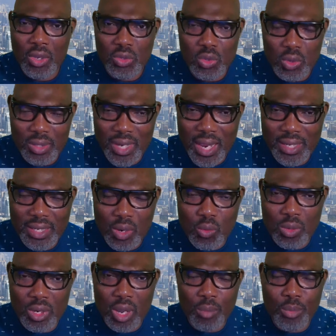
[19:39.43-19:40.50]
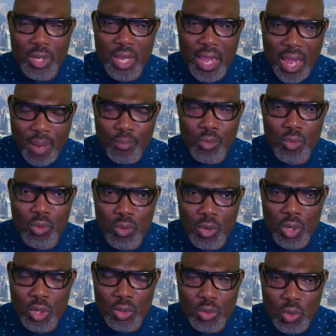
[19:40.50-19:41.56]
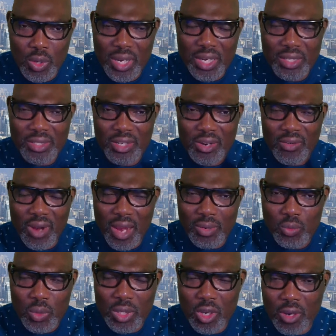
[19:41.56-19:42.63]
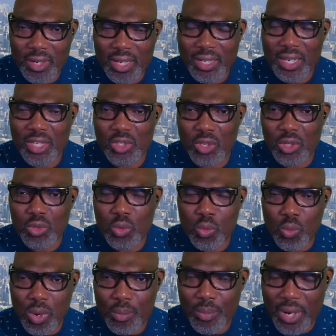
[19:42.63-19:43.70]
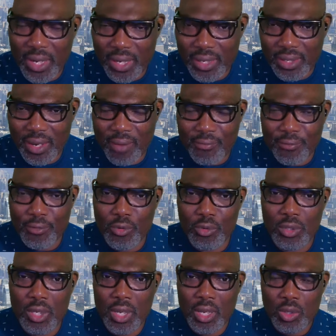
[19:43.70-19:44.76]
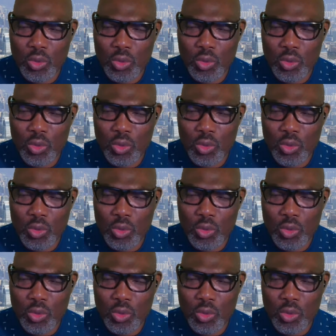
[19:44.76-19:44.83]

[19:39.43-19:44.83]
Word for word: so that they will not be able to interact with other nations who were bringing them food.